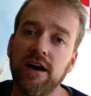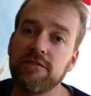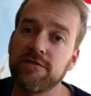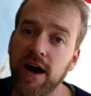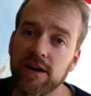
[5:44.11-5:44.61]

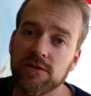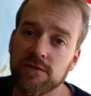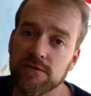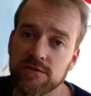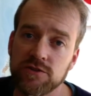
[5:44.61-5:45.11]

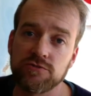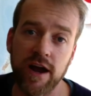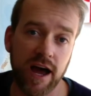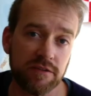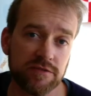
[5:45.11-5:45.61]
final
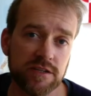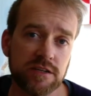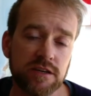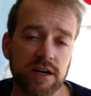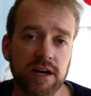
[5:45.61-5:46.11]
draft
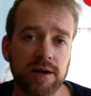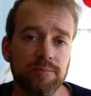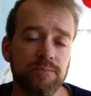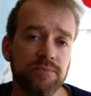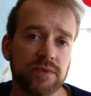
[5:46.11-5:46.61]

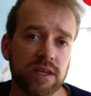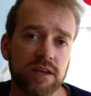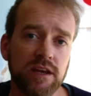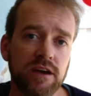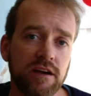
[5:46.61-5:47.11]

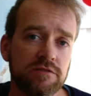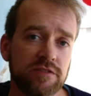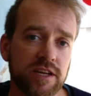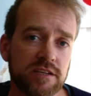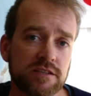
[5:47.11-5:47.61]
of
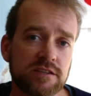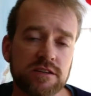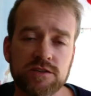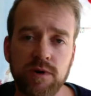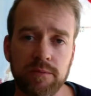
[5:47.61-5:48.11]
this
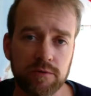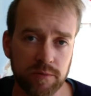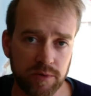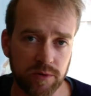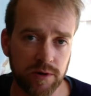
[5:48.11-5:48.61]
SWIPA
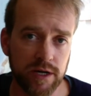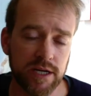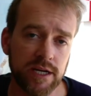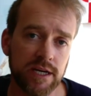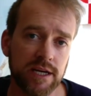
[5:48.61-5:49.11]
report
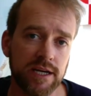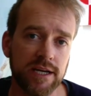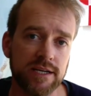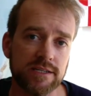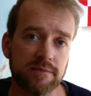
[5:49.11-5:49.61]

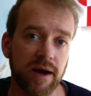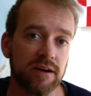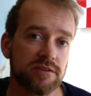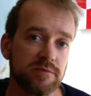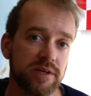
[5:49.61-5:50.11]
is
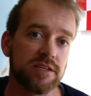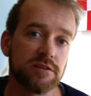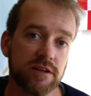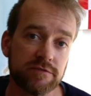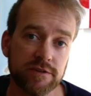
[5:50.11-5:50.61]
about to be
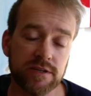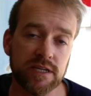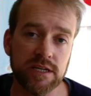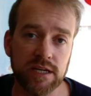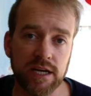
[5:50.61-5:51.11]
delivered,
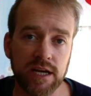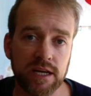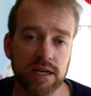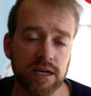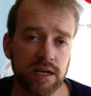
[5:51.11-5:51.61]

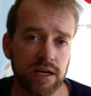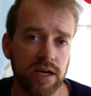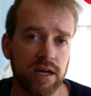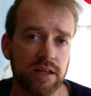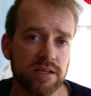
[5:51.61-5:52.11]
and
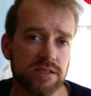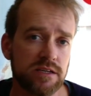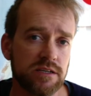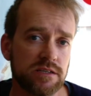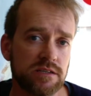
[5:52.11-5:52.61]
this
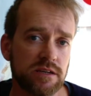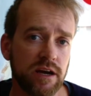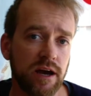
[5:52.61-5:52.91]
is